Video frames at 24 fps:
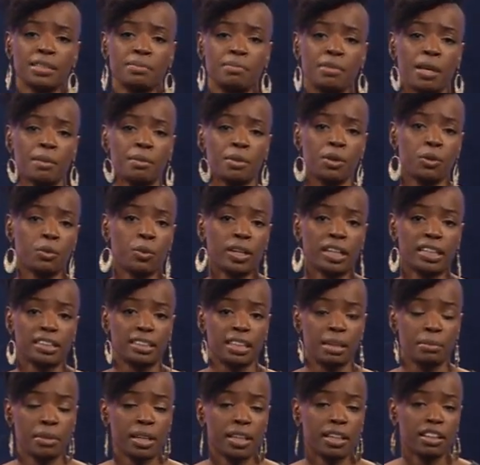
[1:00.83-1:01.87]
Maybe you want to
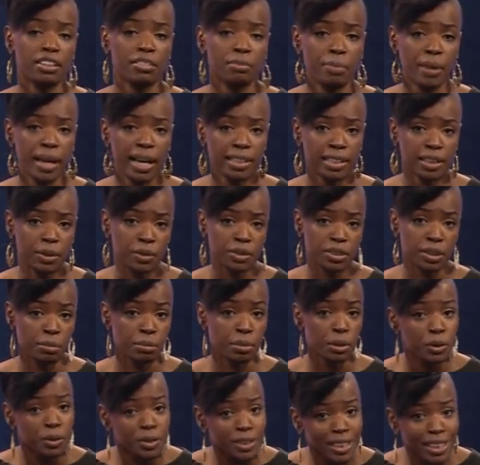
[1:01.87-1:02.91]
send me a gift basket with some
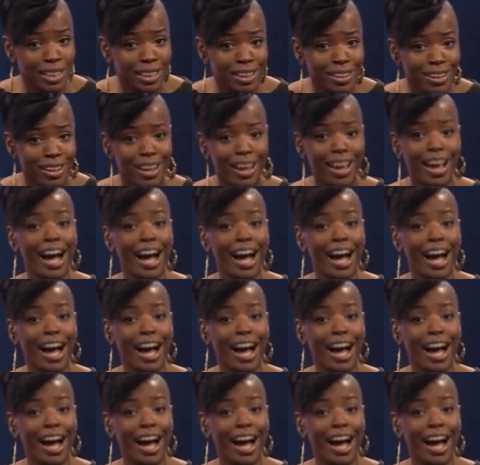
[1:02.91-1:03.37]
poutine.